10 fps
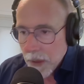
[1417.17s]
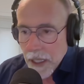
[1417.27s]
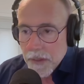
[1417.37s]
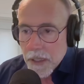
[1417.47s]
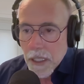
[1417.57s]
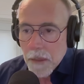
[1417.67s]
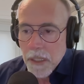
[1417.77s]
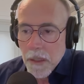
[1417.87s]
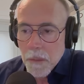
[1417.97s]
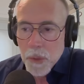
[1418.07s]
would have to take me
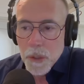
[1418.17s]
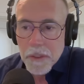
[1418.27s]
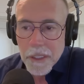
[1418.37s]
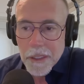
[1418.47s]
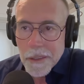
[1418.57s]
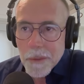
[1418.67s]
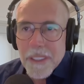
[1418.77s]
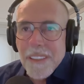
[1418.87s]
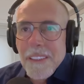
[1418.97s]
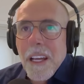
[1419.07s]
to the movies. There was
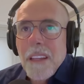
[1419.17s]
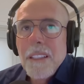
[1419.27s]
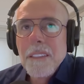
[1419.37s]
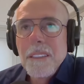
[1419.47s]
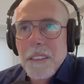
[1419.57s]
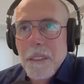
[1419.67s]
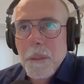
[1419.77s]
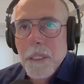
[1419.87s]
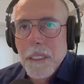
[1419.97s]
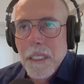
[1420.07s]
just nothing to do
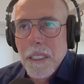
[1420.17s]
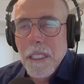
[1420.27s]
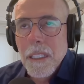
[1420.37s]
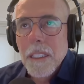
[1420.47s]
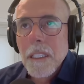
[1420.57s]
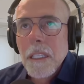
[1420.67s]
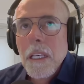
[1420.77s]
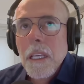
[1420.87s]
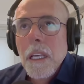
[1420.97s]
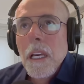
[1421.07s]
with a kid.
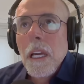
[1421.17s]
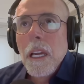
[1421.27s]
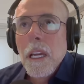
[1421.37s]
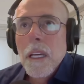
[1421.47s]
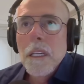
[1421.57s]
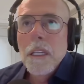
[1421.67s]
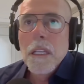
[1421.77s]
And